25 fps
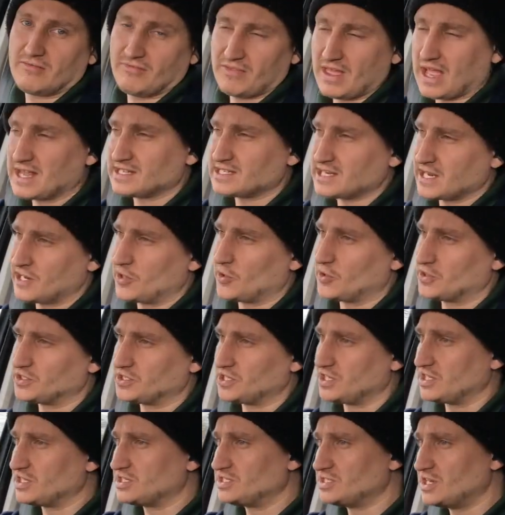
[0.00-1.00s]
That
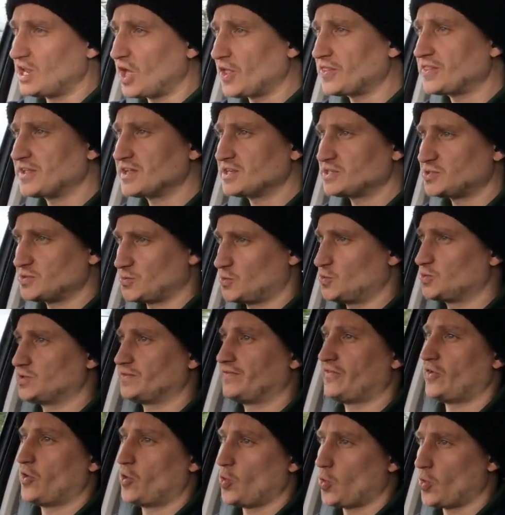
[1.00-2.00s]
technology is nothing short
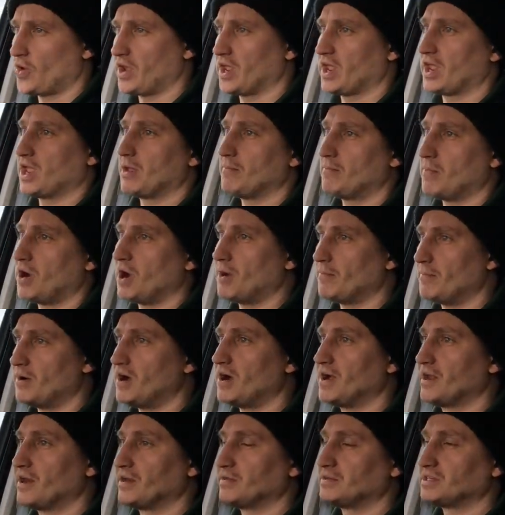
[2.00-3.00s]
of annoying in my
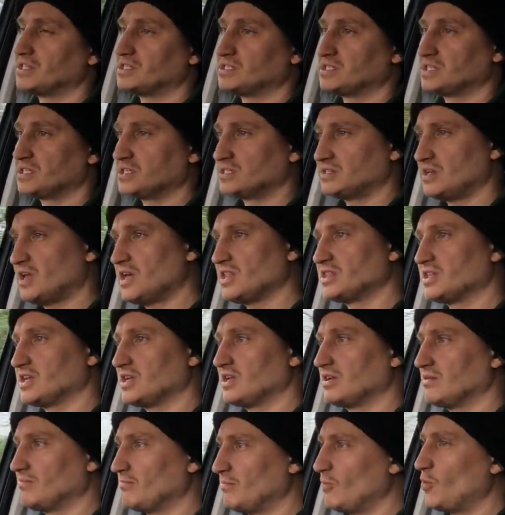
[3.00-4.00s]
mind because there's
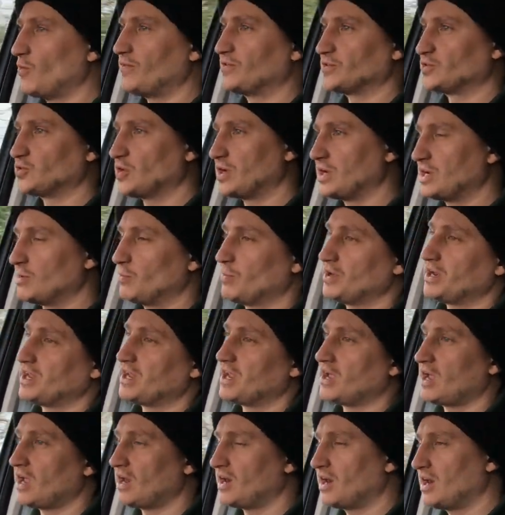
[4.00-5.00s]
nothing more frustrating than when
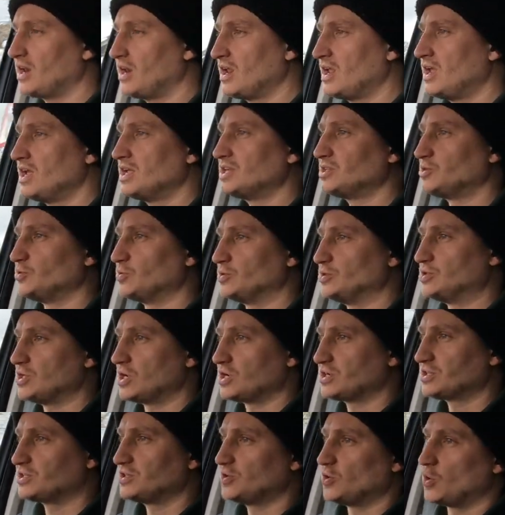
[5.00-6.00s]
you're getting to a
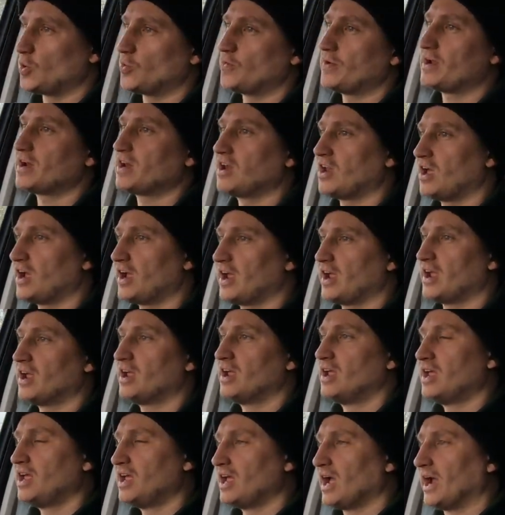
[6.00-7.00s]
junction or a red light
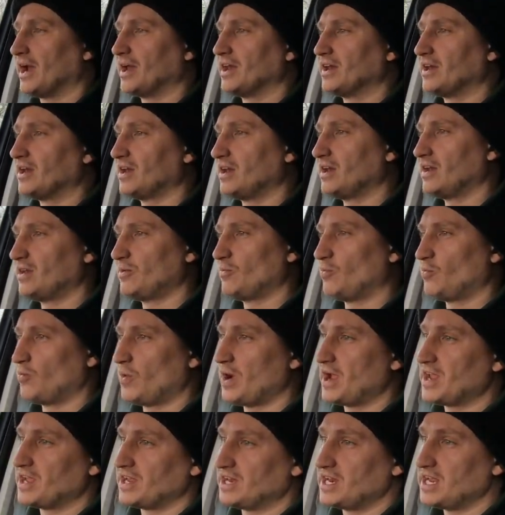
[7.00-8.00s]
and
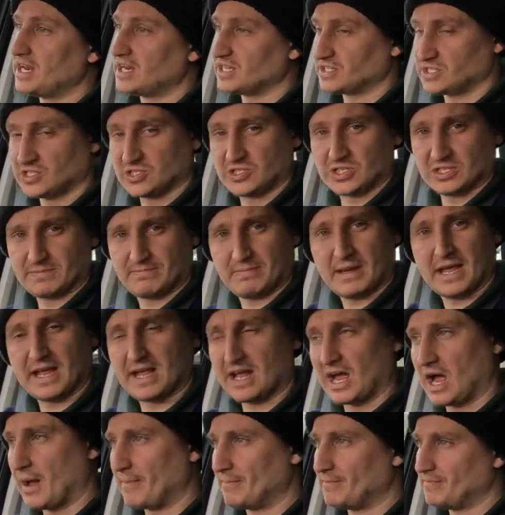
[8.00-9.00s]
where you need it to just
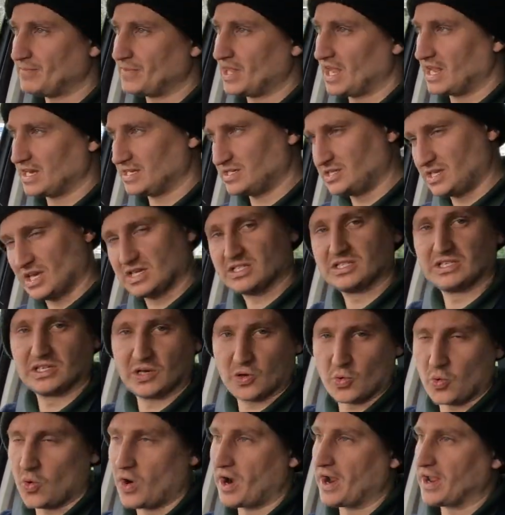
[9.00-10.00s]
pick up, it
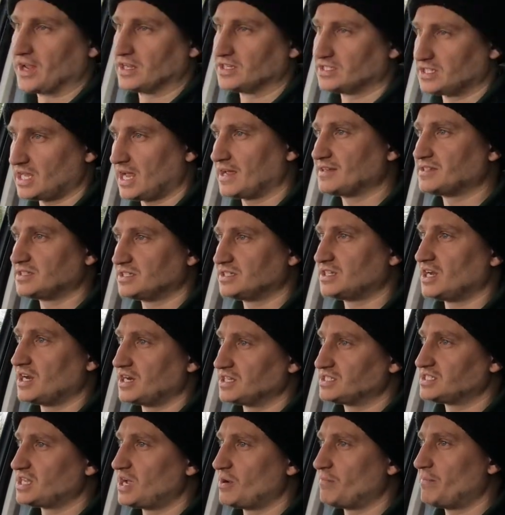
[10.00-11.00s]
doesn't quite because it has to
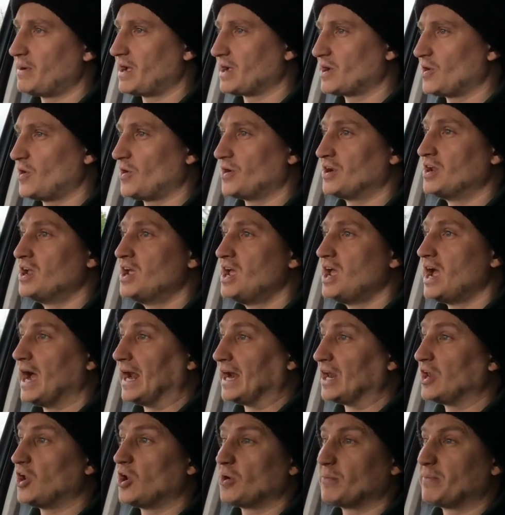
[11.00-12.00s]
turn itself back on.
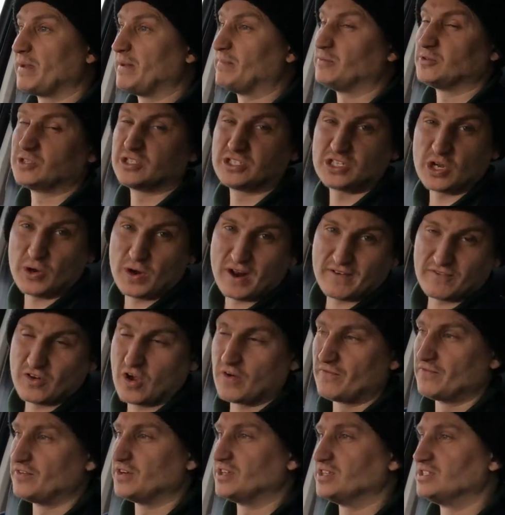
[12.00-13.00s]
And a lot of people just don't have
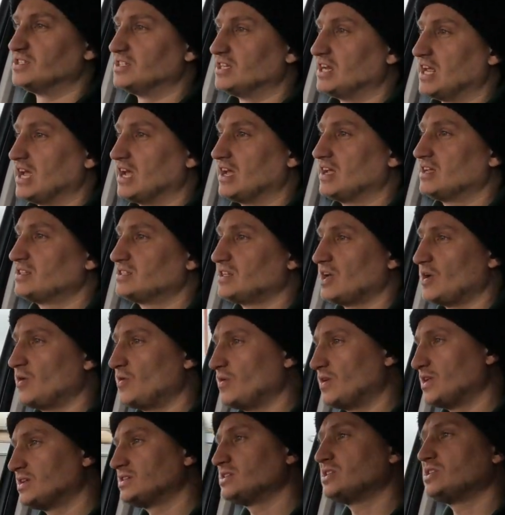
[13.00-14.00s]
confidence in it.
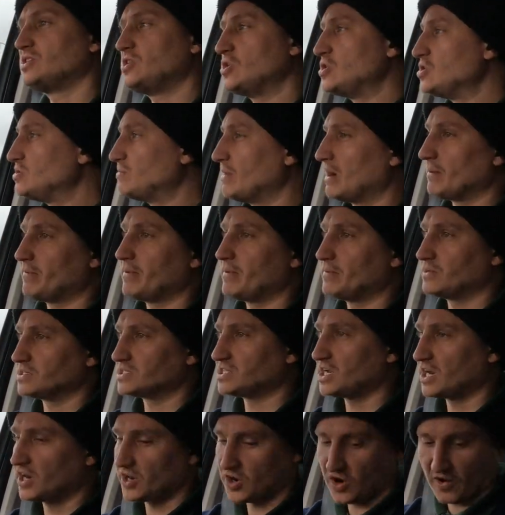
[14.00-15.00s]
So there's a huge amount of people
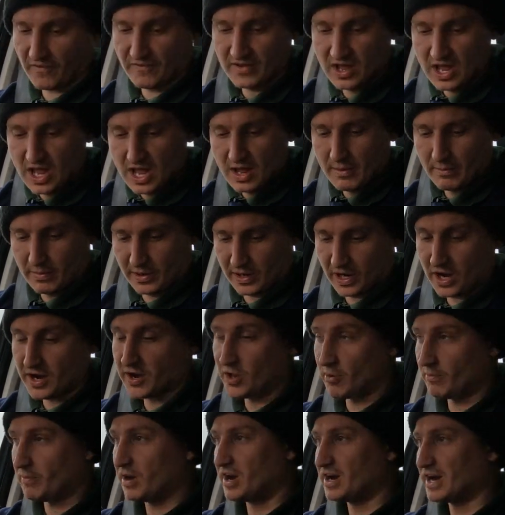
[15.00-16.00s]
that turn it off. But I
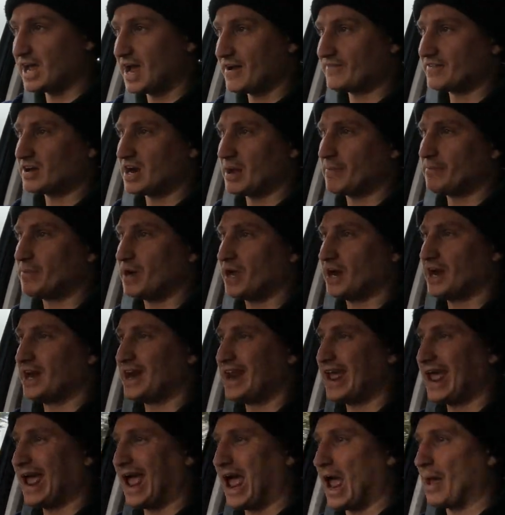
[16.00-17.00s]
don't mind having that button
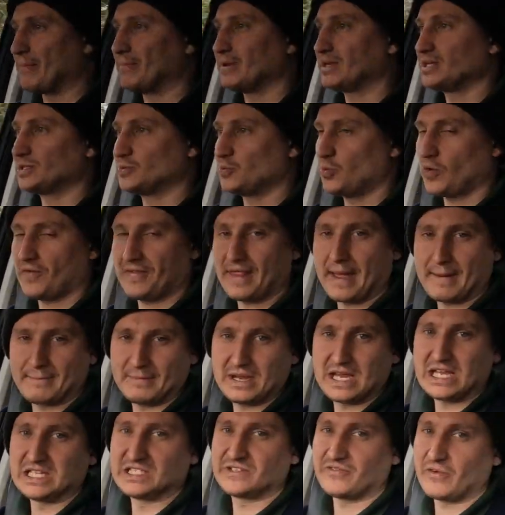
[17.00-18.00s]
there because what that
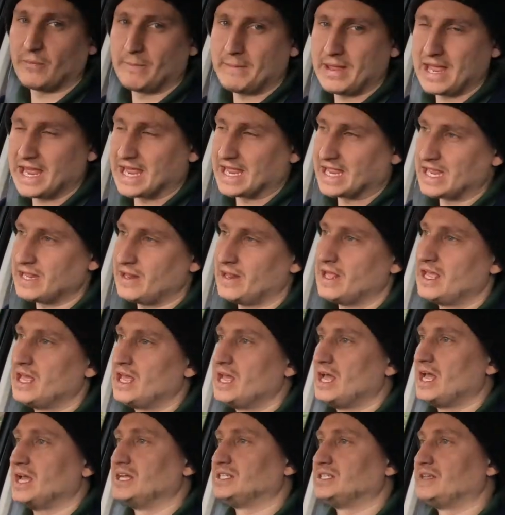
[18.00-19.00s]
means for me
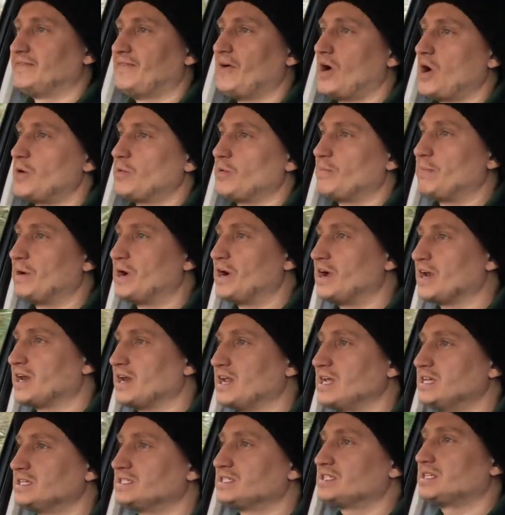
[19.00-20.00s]
is if I were buying
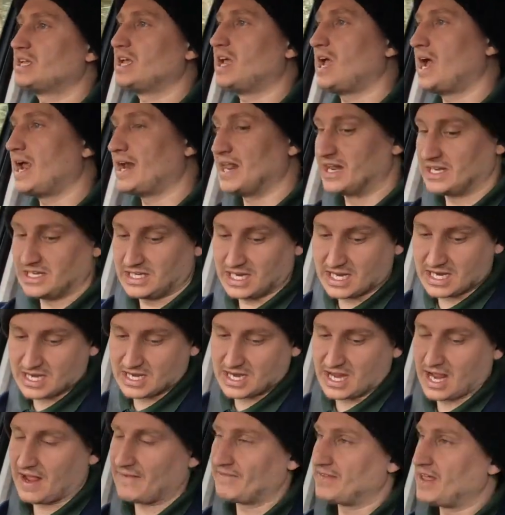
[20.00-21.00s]
this and it
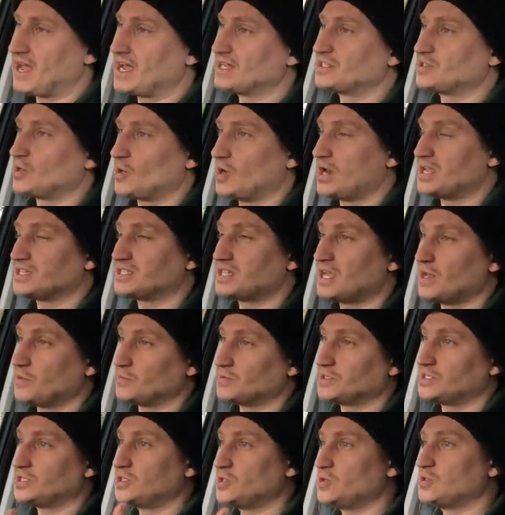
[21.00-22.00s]
didn't have that, so let's say it
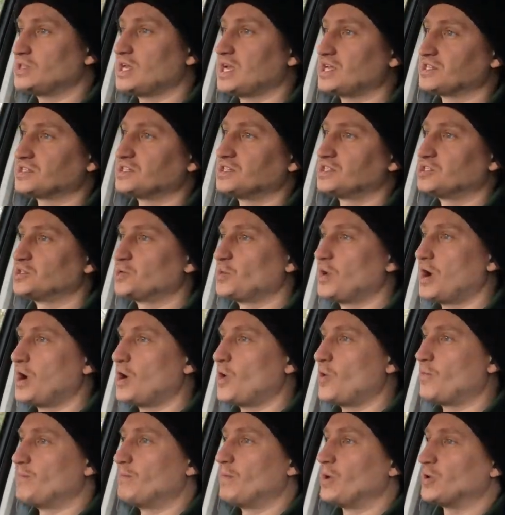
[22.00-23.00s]
was a
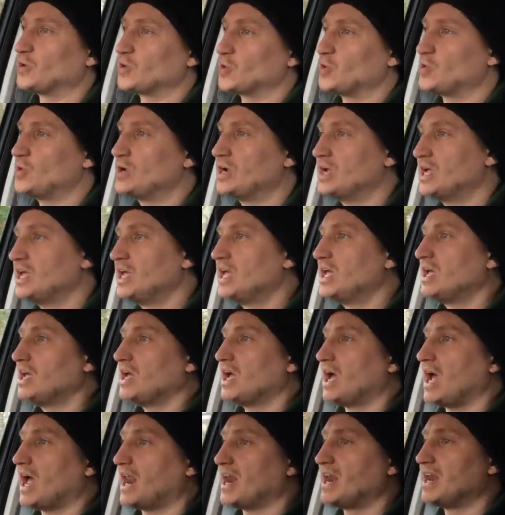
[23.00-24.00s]
2012 model
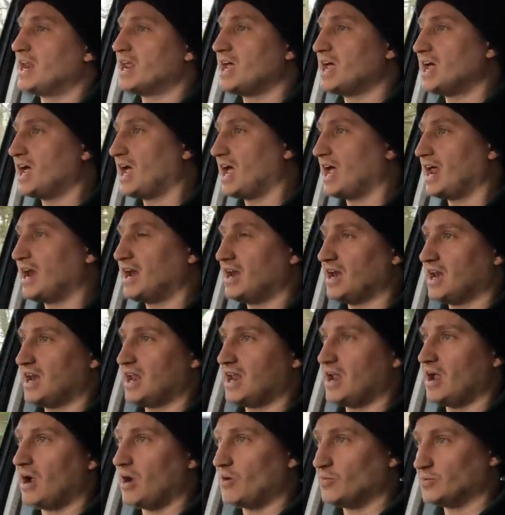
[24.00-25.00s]
and uh, and
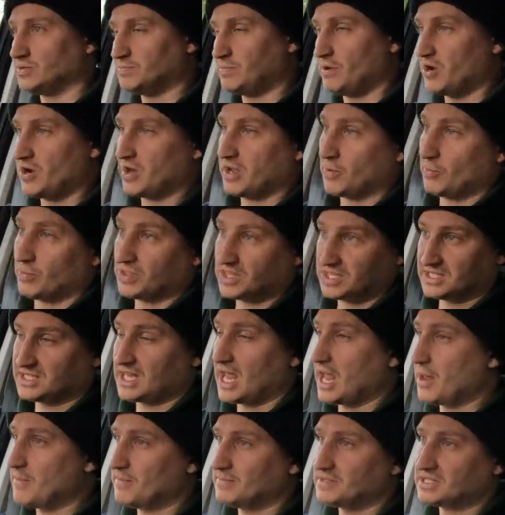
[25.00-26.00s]
I was buying it with the
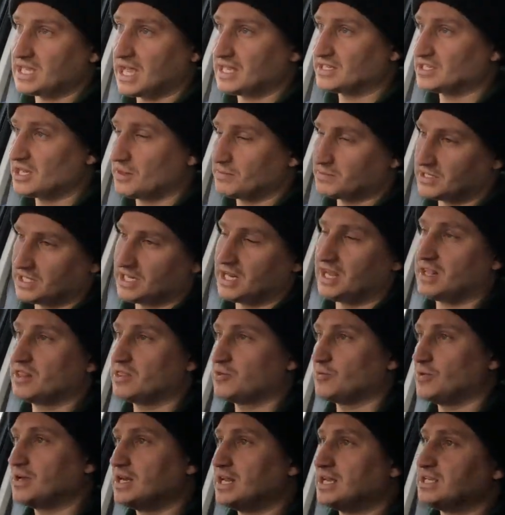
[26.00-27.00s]
same setup, so the
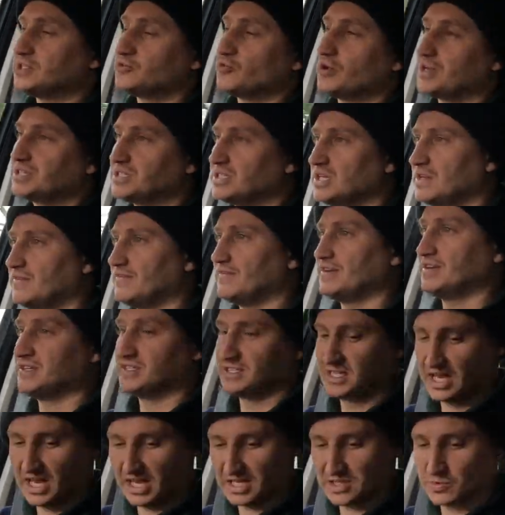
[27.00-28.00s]
3 litre
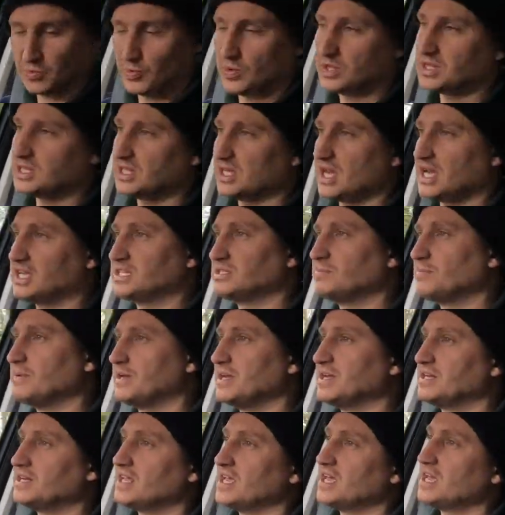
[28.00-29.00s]
SDV6 with the 8
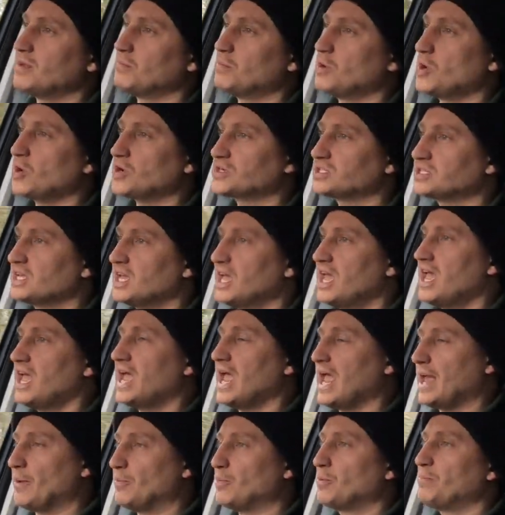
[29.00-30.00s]
speed gearbox,
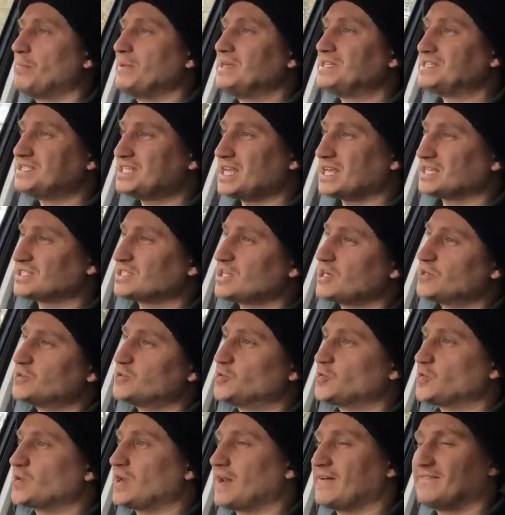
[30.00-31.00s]
it would be
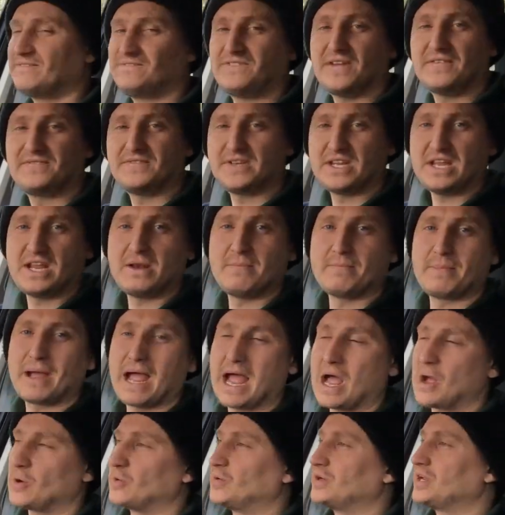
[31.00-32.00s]

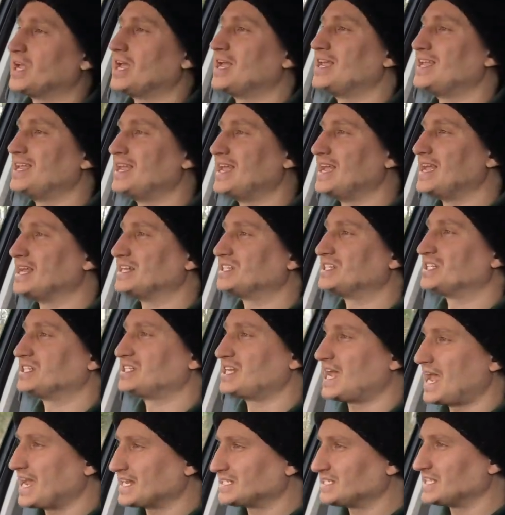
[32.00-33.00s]
£615 a year to
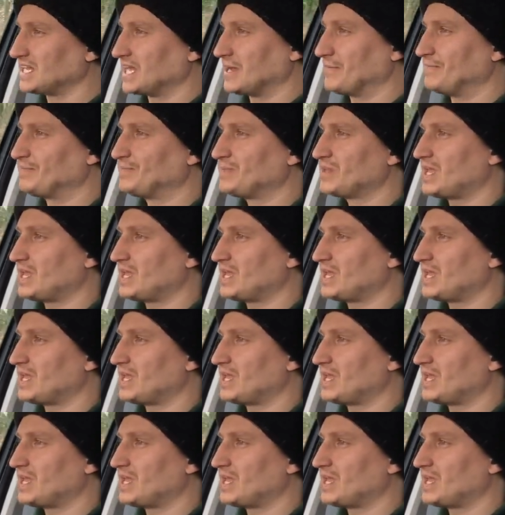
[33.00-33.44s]
tax it